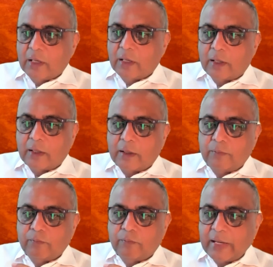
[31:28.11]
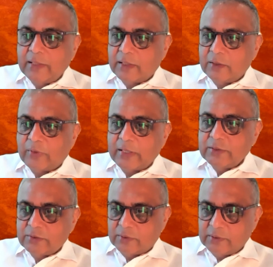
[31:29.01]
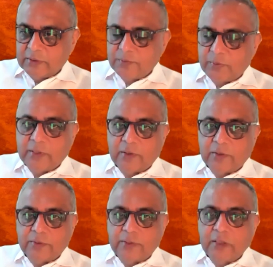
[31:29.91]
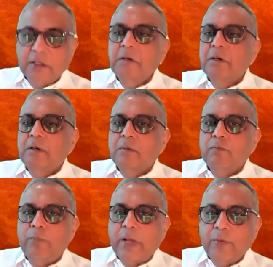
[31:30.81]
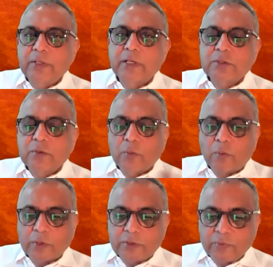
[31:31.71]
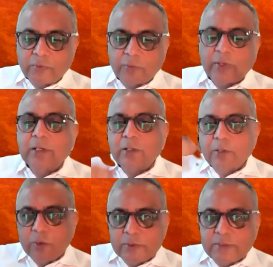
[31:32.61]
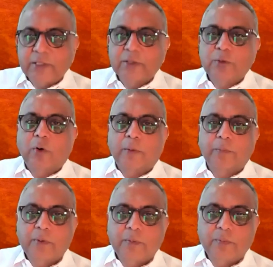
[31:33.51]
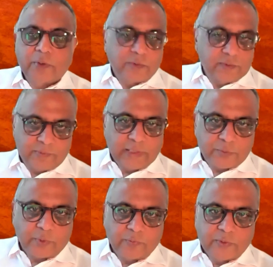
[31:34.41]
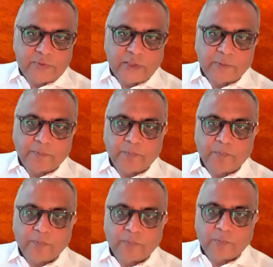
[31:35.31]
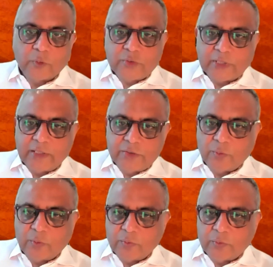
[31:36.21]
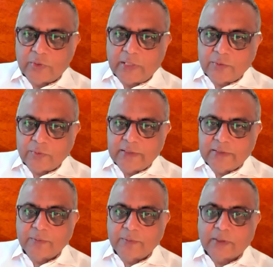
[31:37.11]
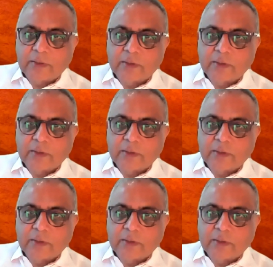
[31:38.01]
My advice on this particular thing, bear with us, watch it for a while, you will see it go up, because that's what we've seen. So Shailesh, would you like to add something?